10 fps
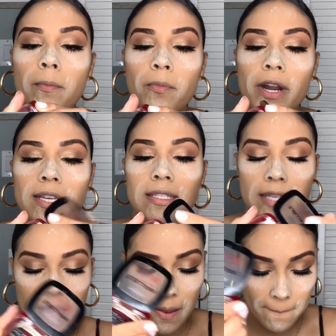pressed
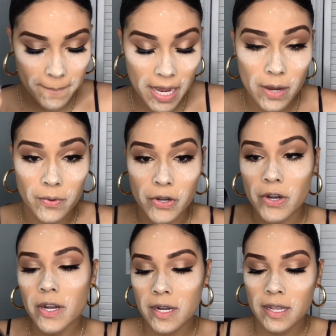
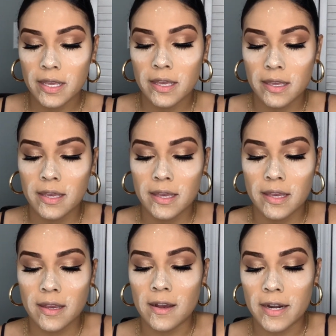powder
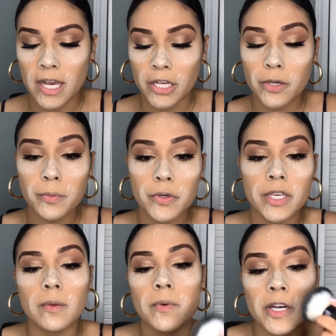on a
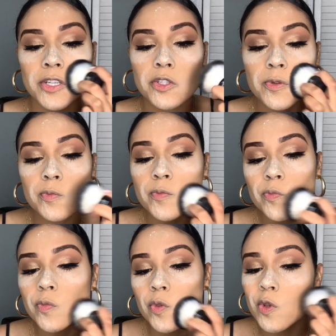kabuki brush.
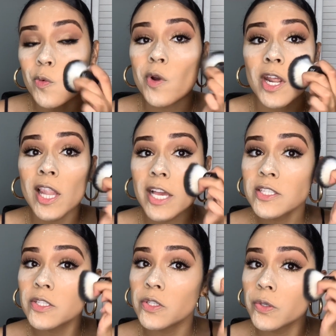And what I like
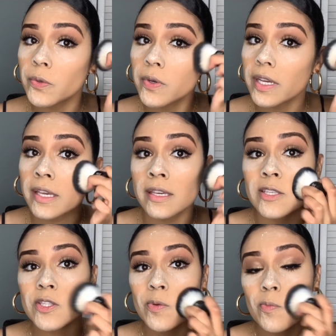to do
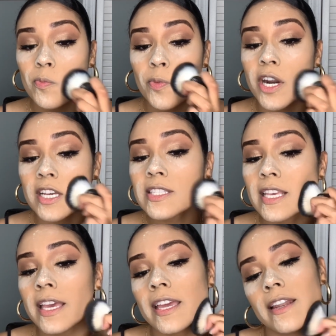is press
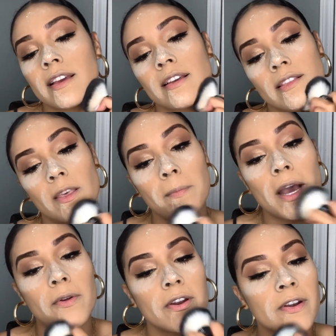in the
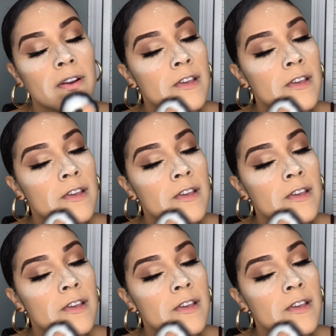powder.